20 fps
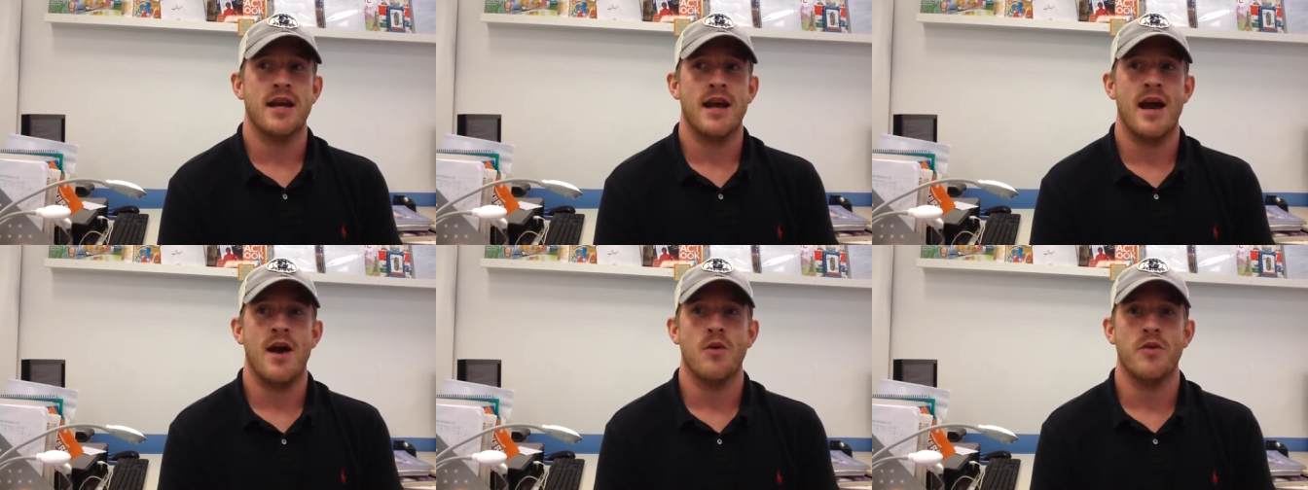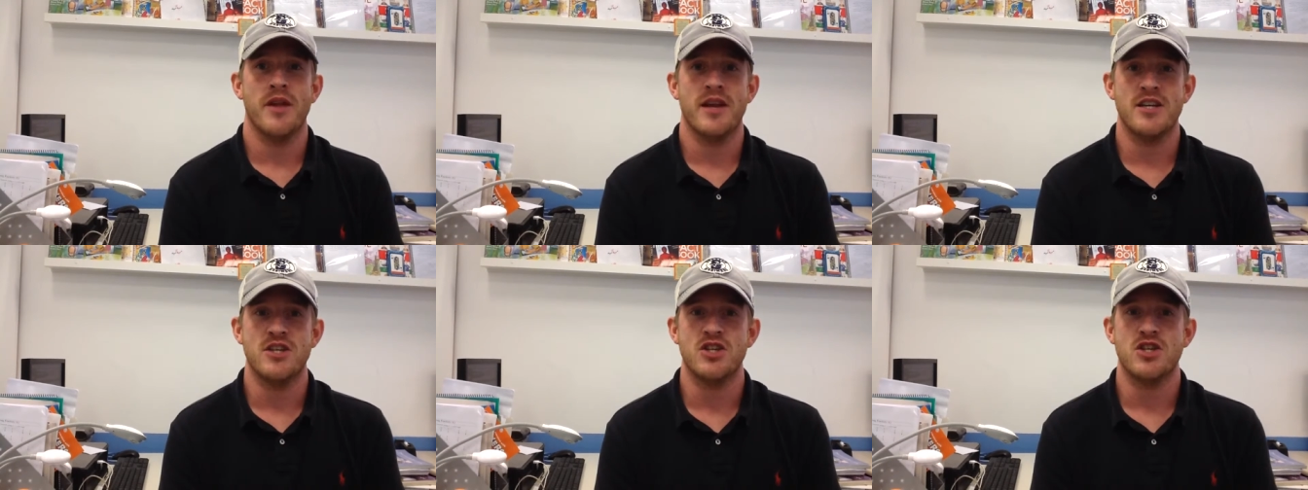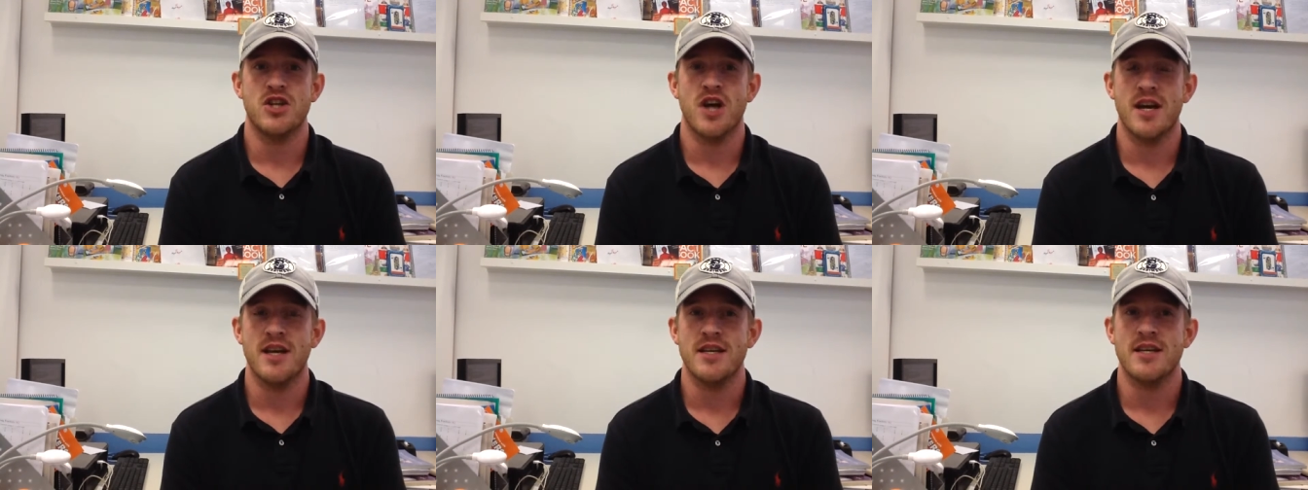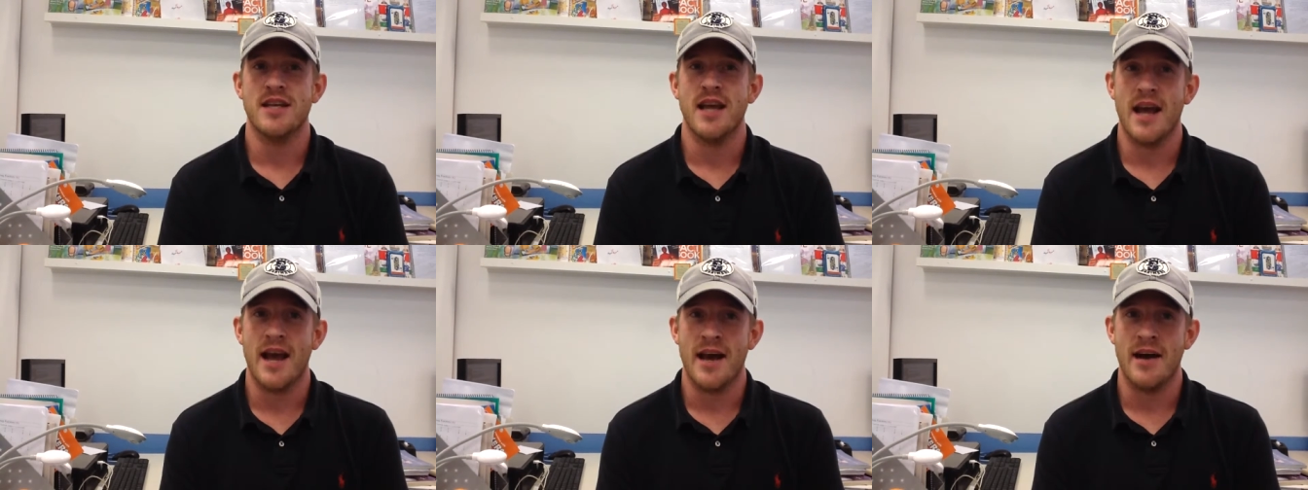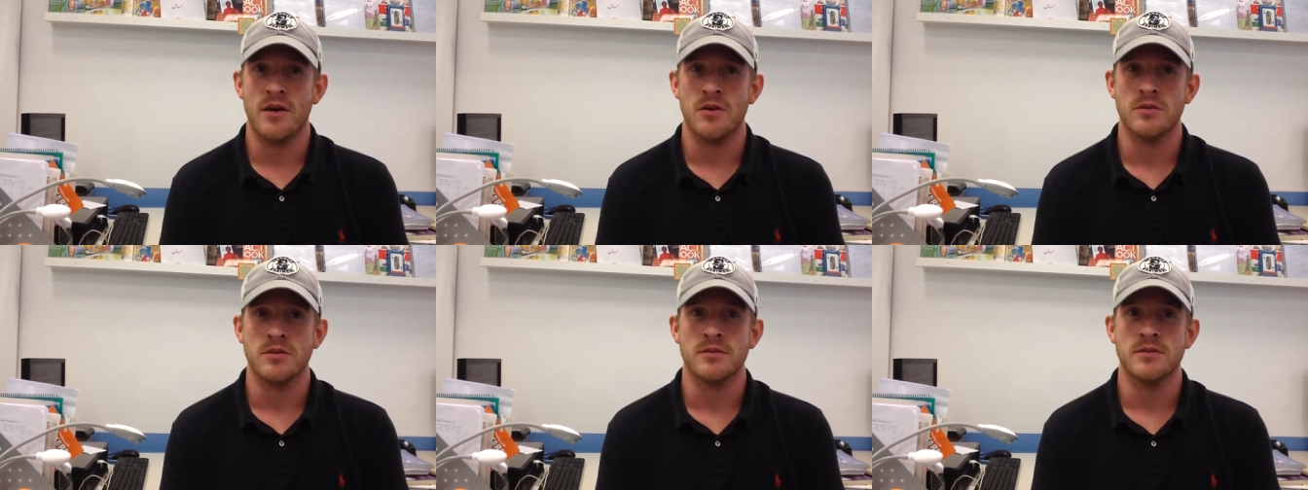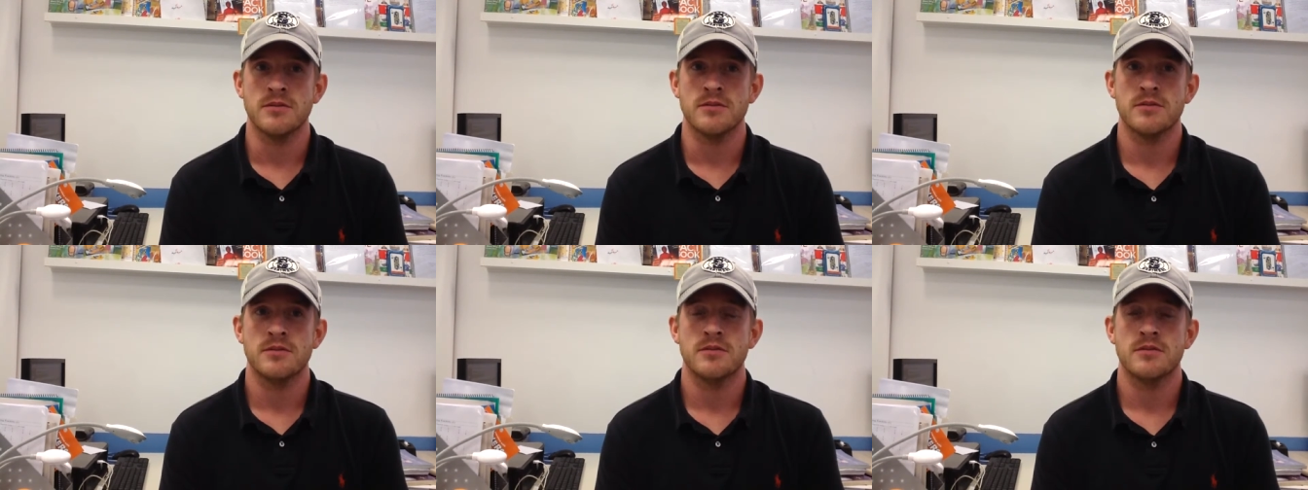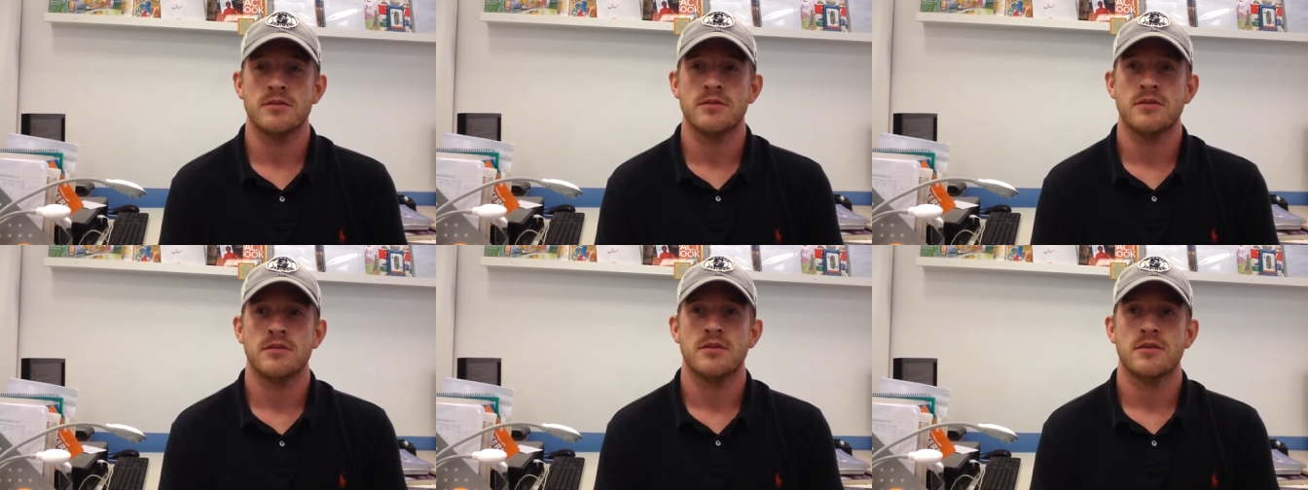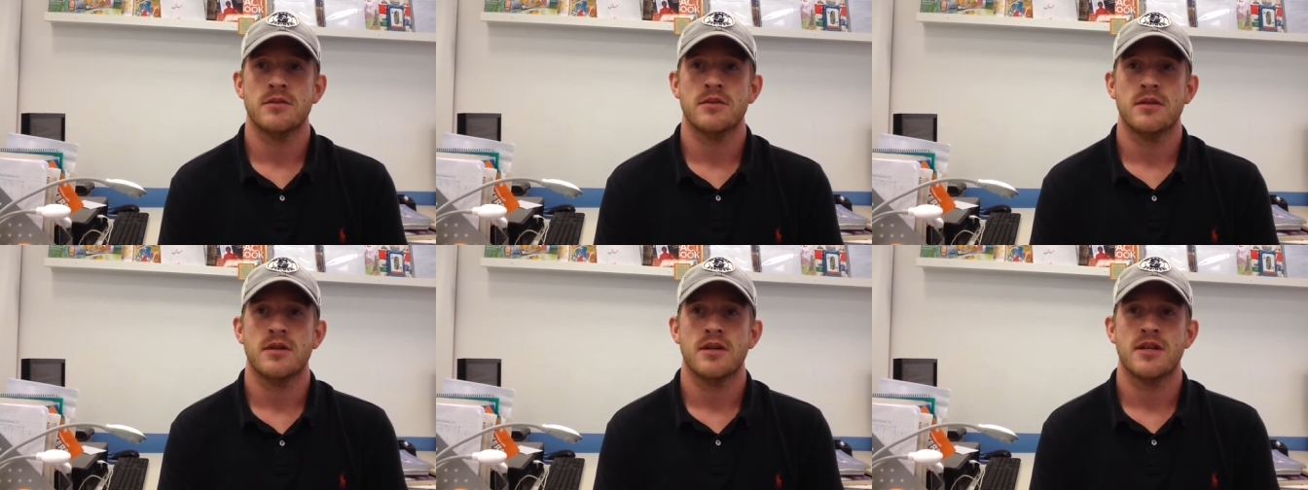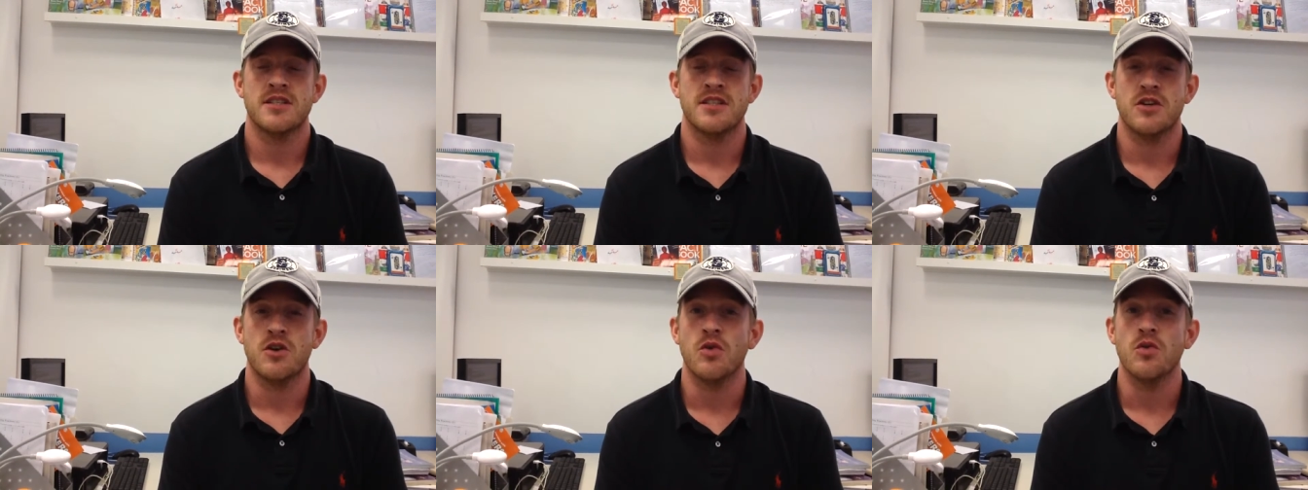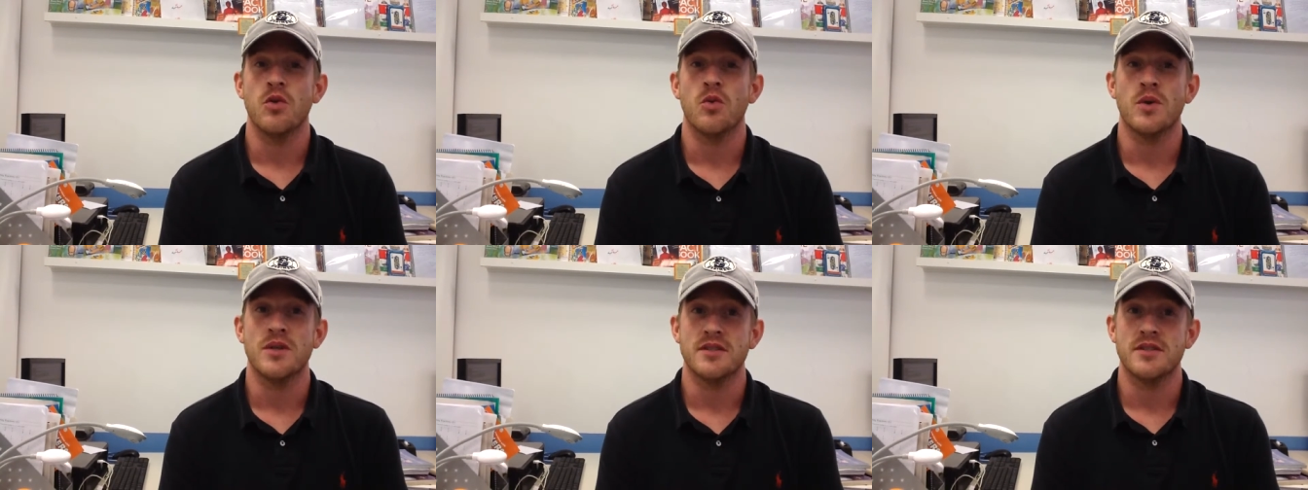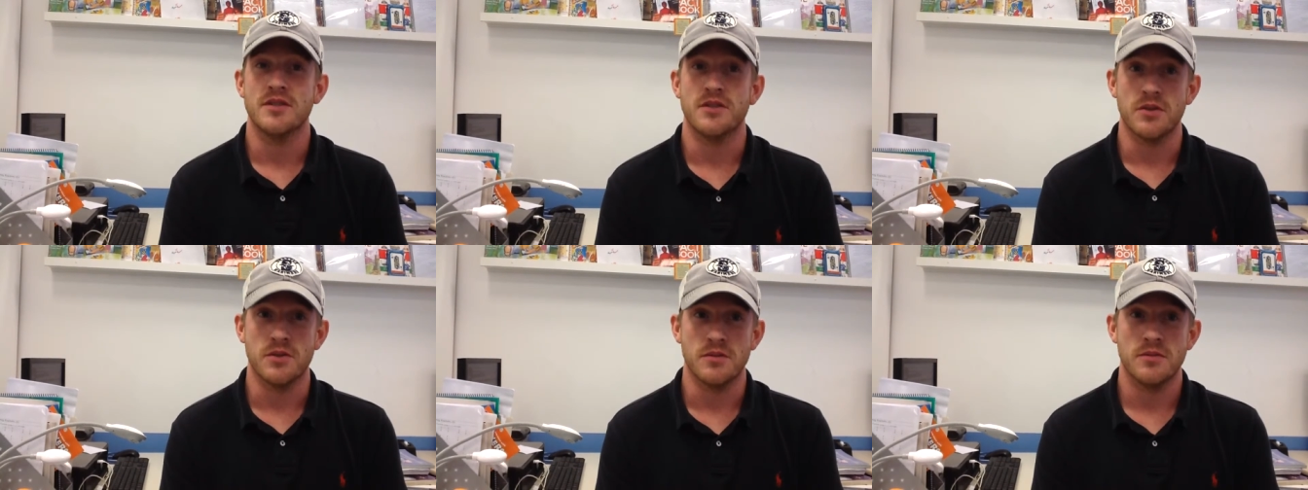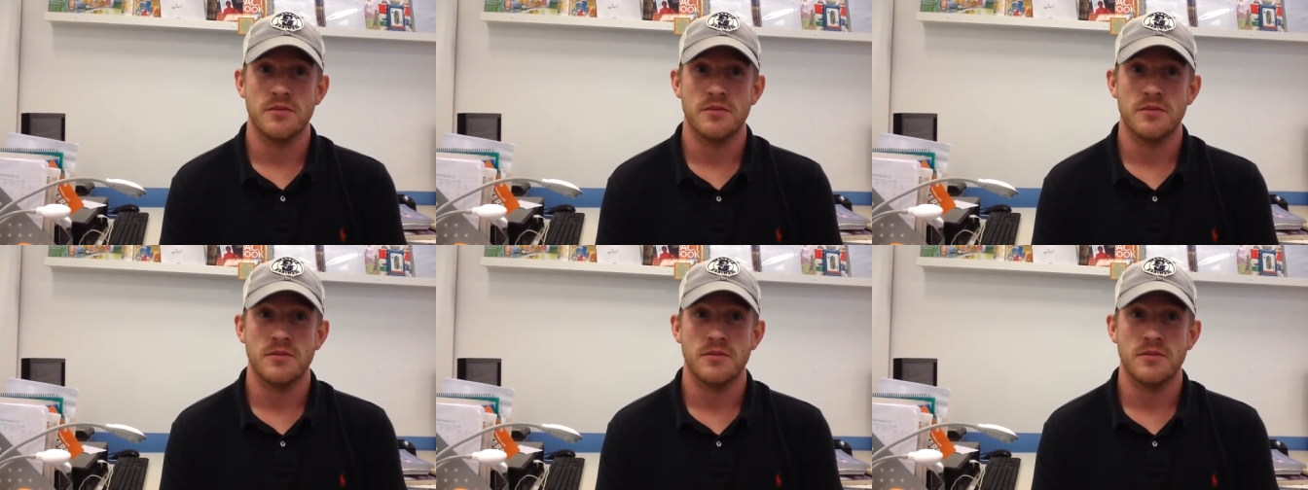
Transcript: how they shut down because they don't know what to do.